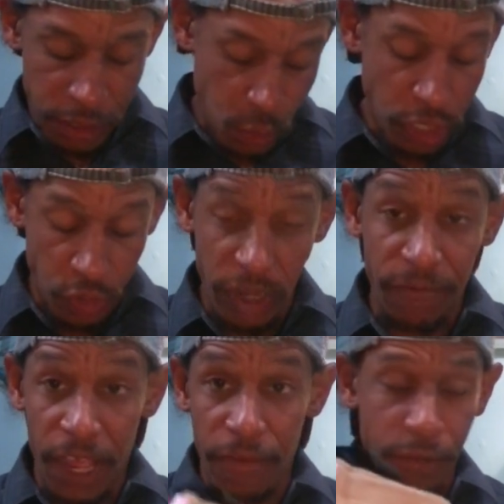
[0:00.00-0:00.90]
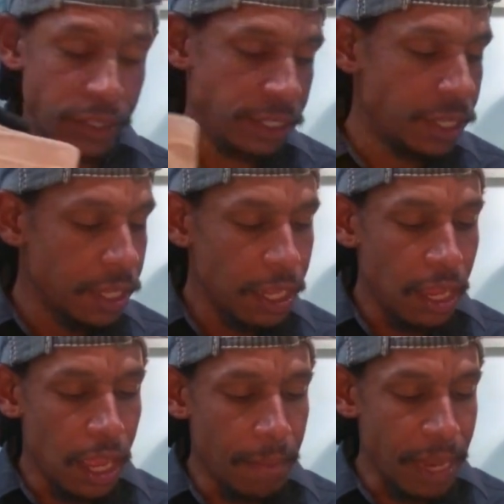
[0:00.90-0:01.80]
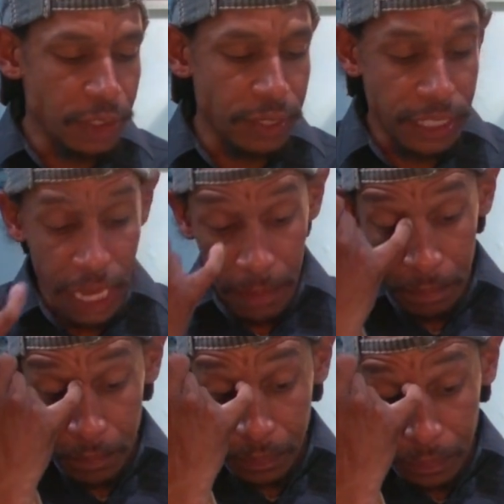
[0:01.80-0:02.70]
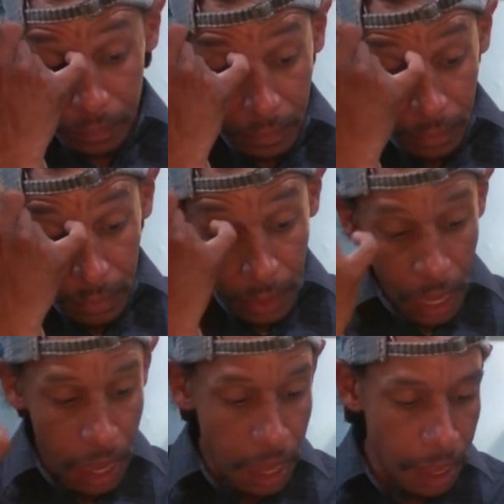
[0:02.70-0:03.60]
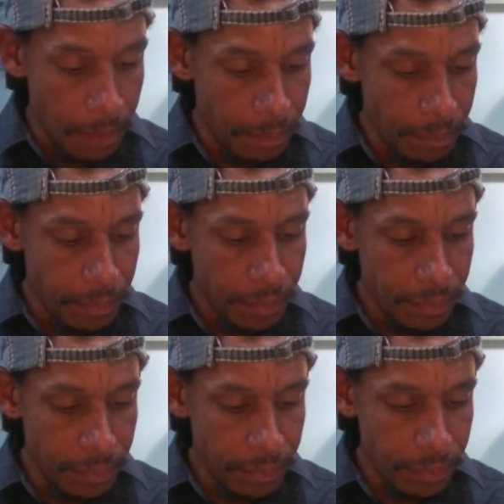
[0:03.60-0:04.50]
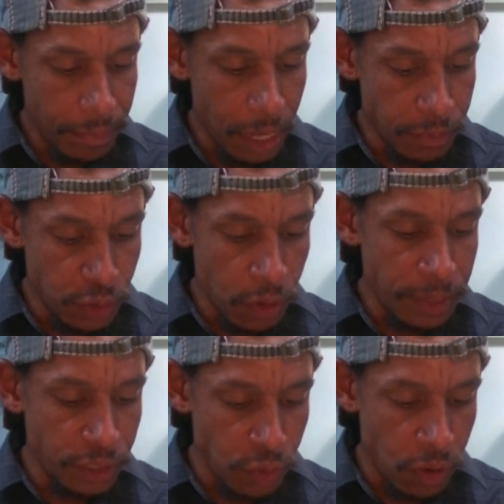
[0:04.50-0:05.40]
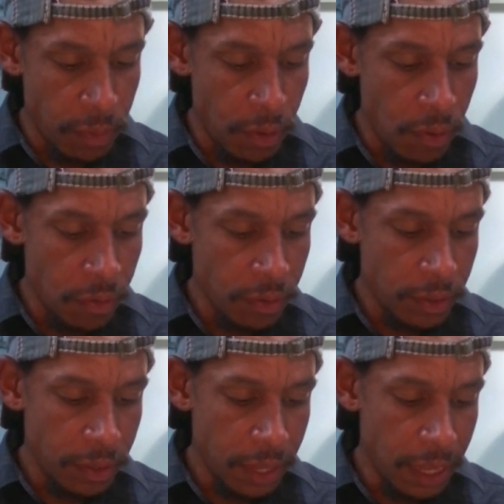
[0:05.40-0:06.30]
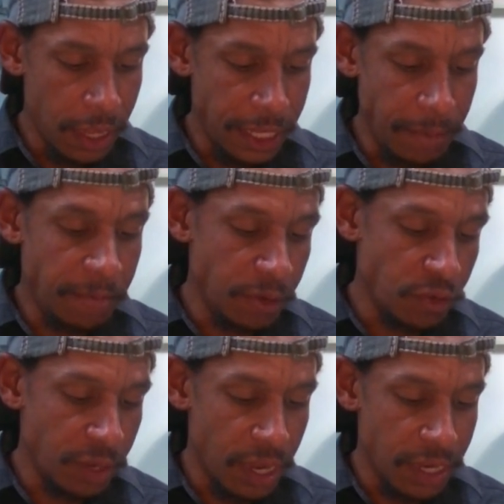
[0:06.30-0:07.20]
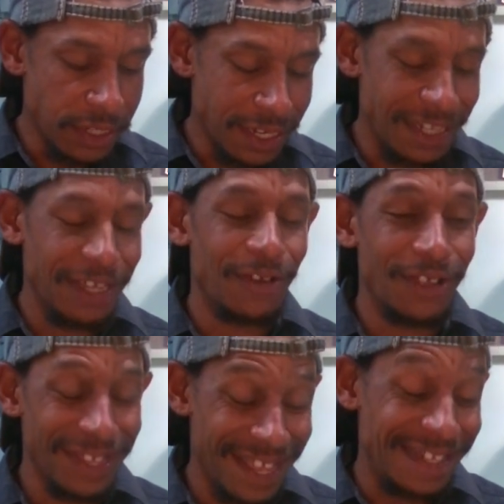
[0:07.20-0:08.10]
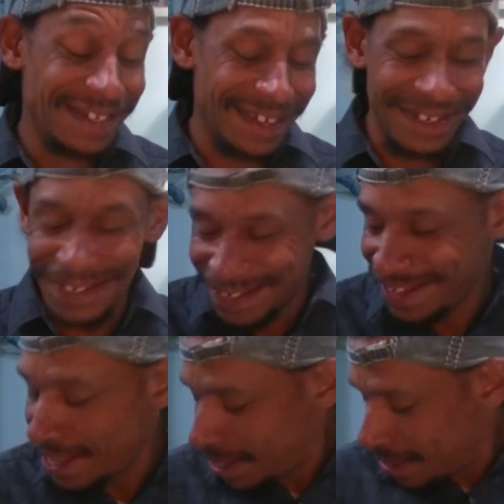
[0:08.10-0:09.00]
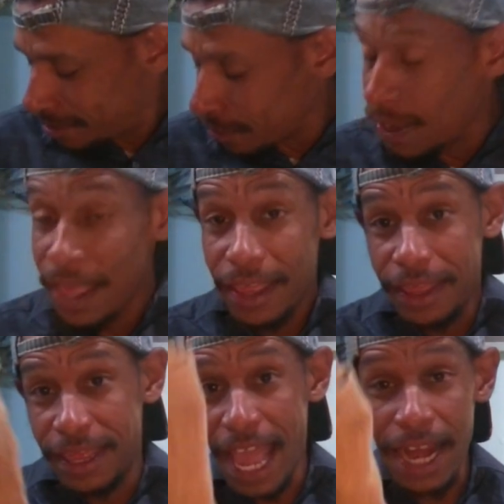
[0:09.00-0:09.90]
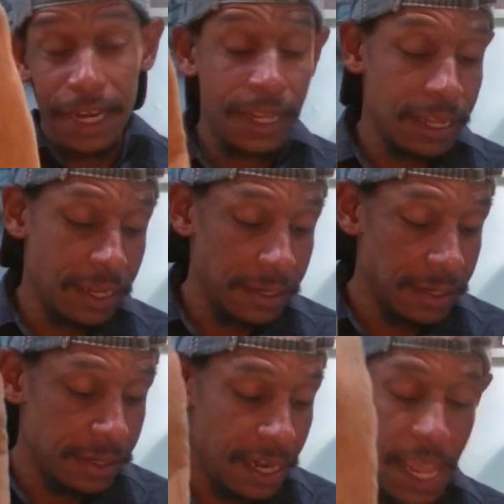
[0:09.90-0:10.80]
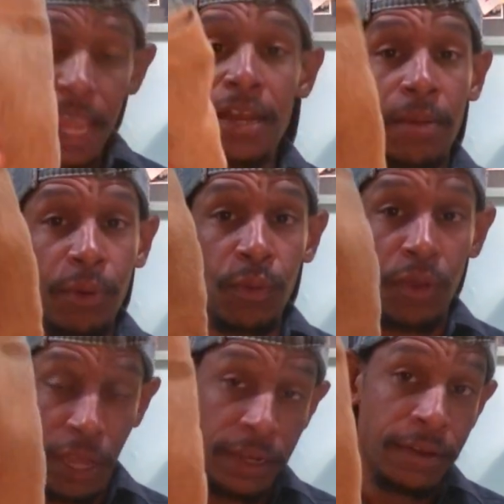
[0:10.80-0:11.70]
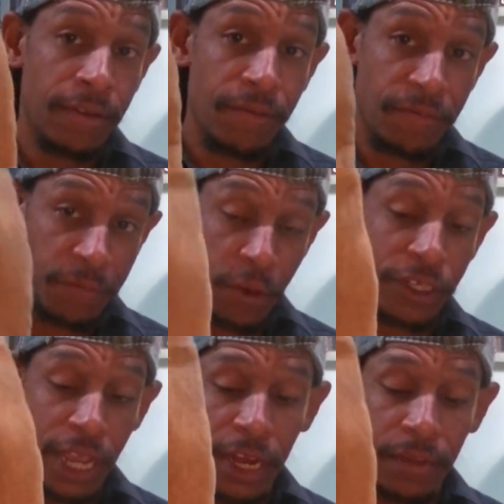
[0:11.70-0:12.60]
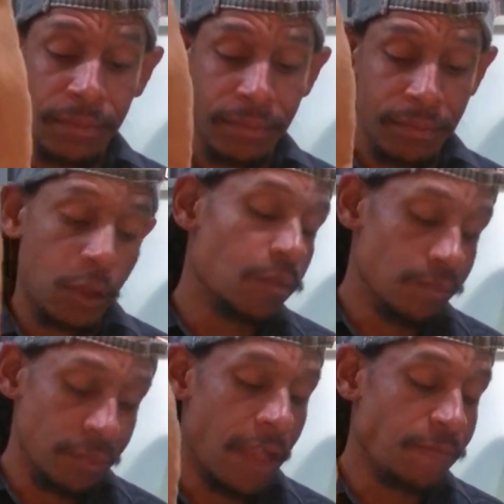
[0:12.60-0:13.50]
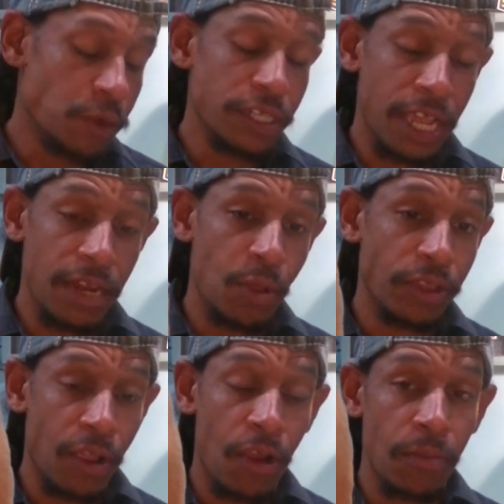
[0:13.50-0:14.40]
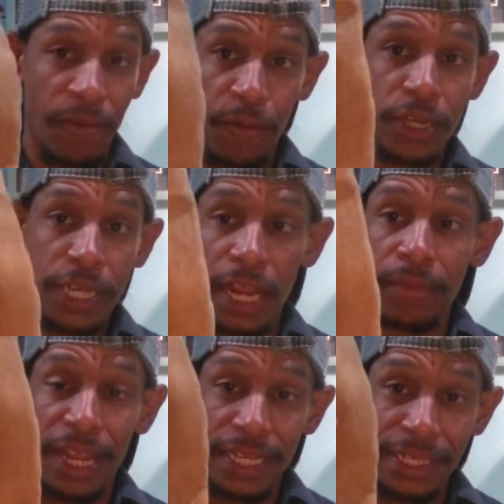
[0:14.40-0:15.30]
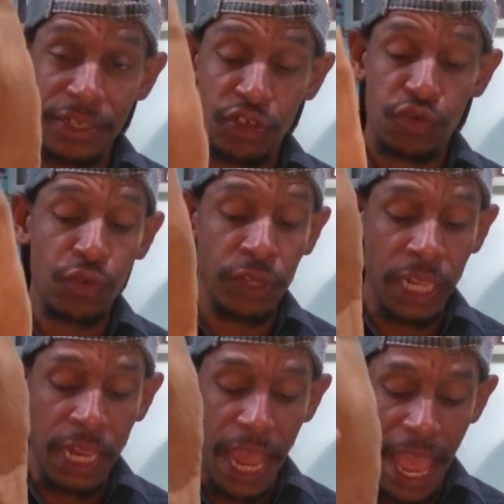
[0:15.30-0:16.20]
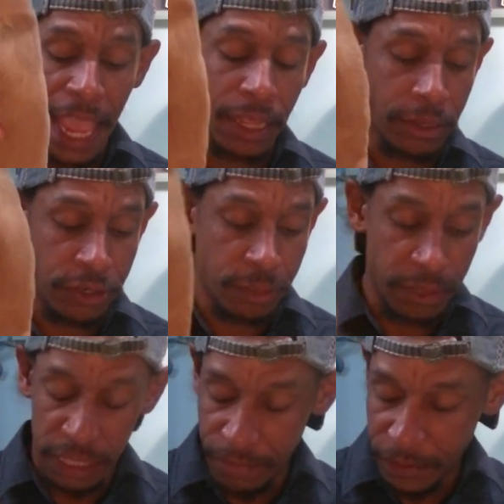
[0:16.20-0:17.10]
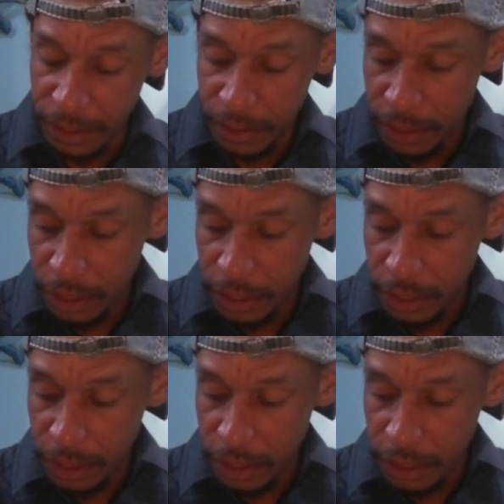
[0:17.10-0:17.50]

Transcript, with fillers: It's 1 to 25, really. Uh, measuring tape. Um, absorbent, durable, uh, keeps fishermen honest and legal. That's nice. So that, A number one, first item, oh, not first item on the card, but first item that is truly angler specific.